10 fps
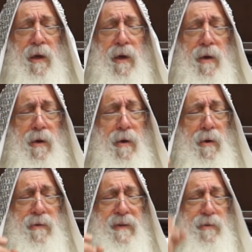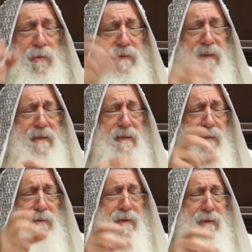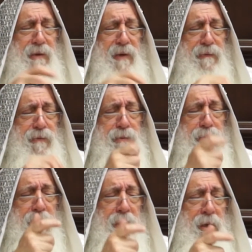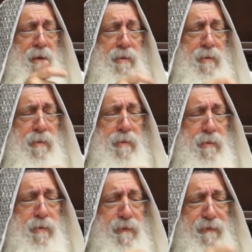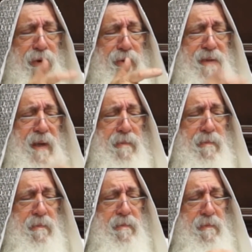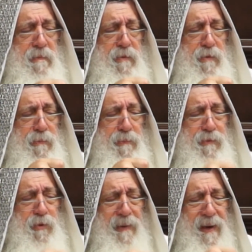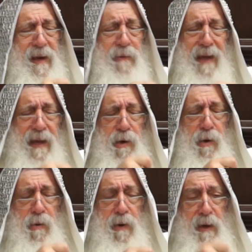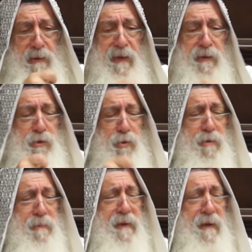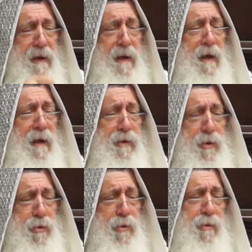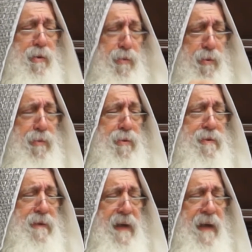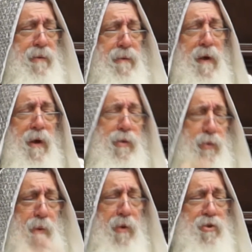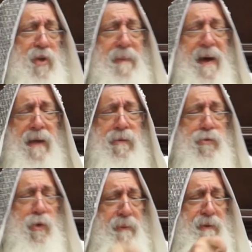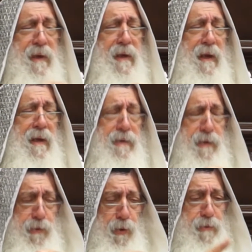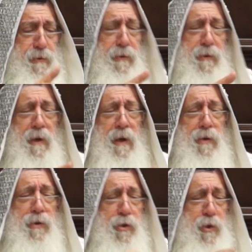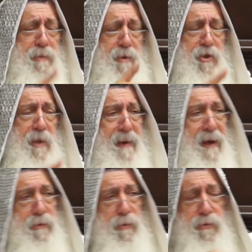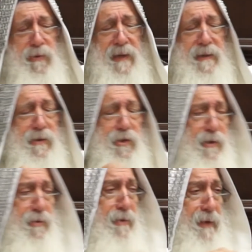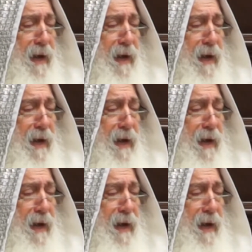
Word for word: uh, they do this. They do this. You have to to to force them to, to bring out a law that it should be." Uh, you should do this kind of to work on Shabbat, to open the the doors, the, the shops on Shabbat, or take the children to the